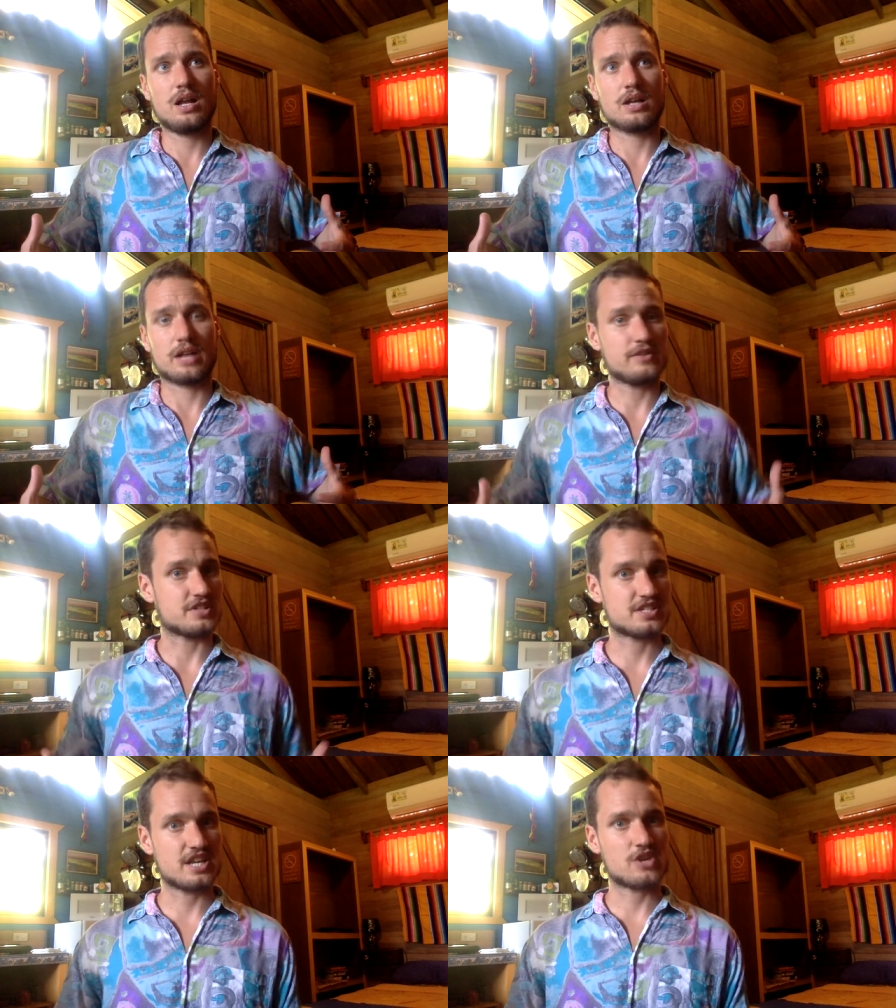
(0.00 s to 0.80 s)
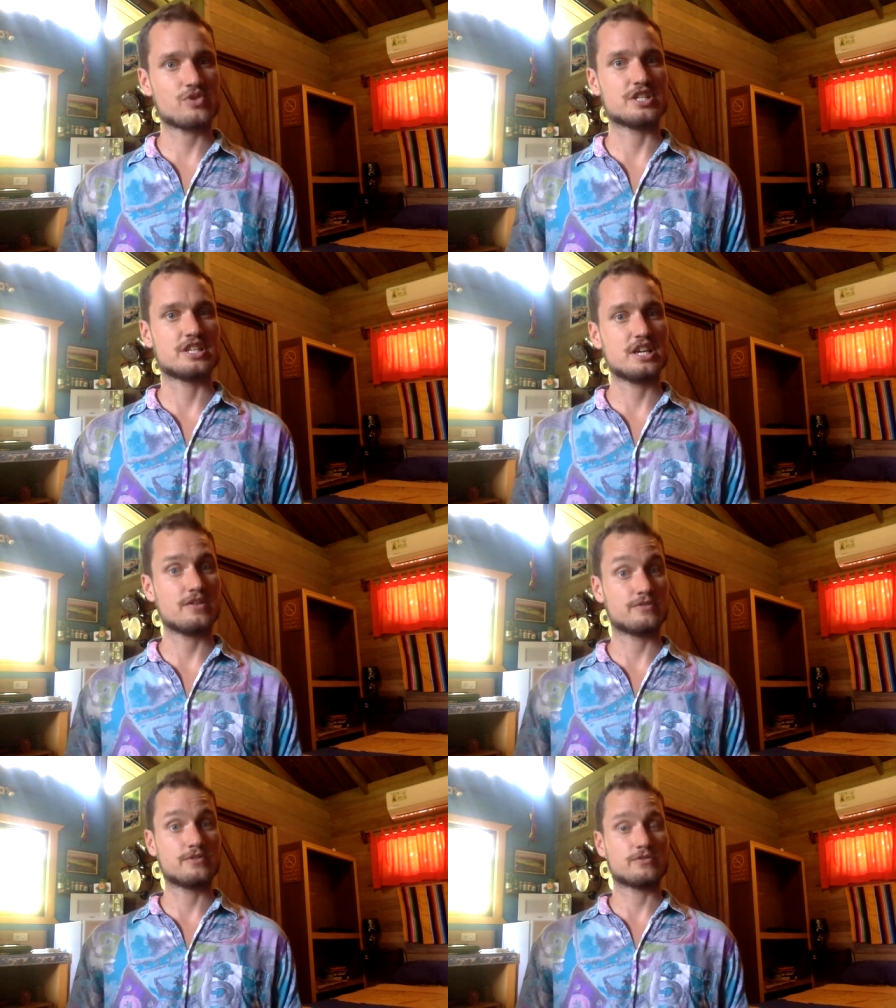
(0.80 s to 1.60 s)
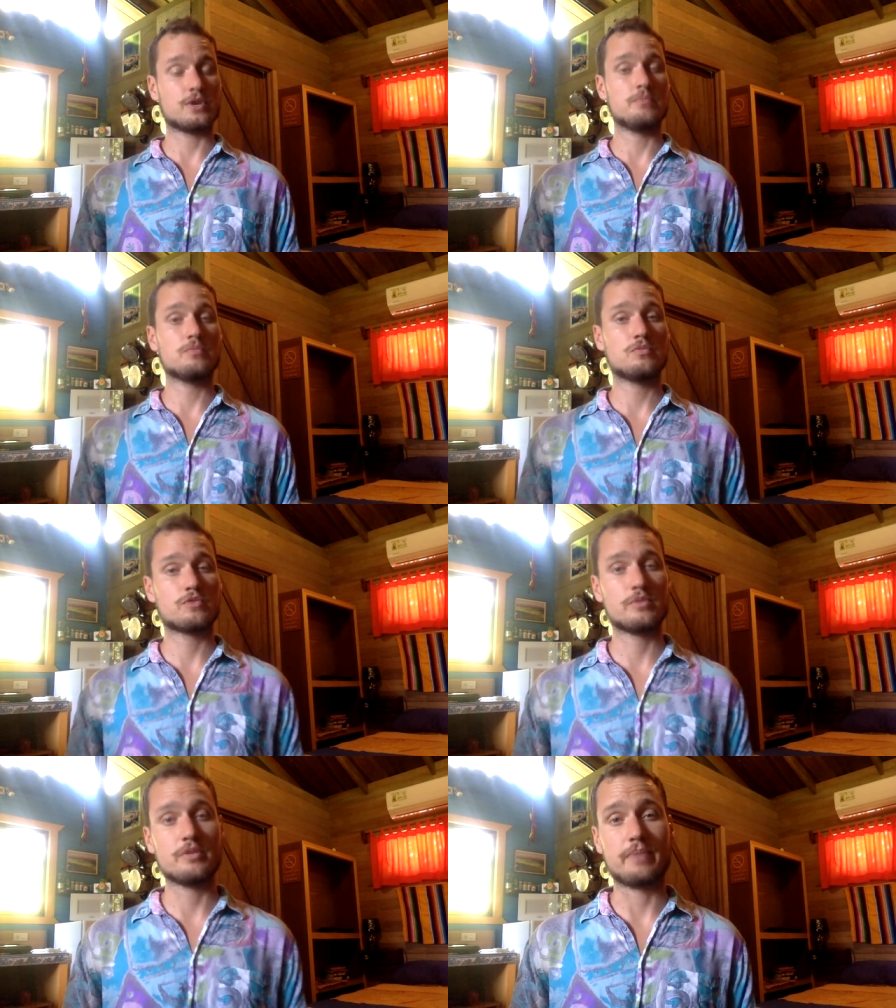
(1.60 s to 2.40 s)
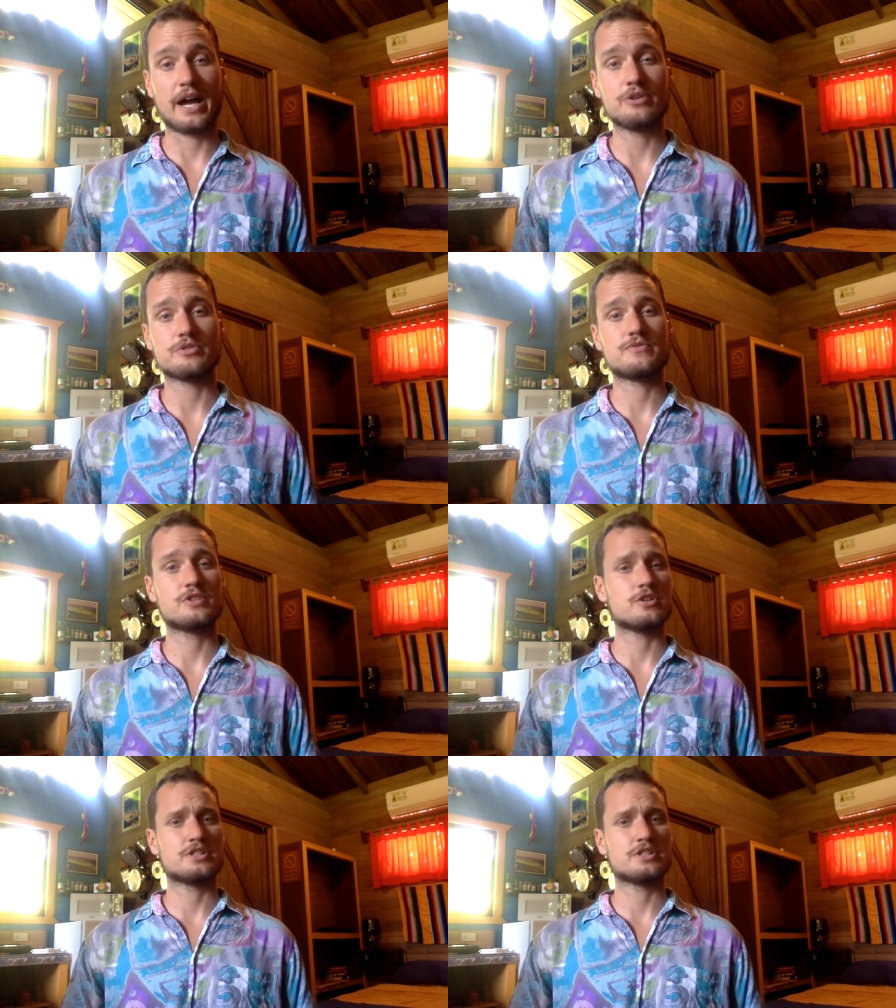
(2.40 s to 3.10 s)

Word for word: kind of a sacred gift from from the biosphere.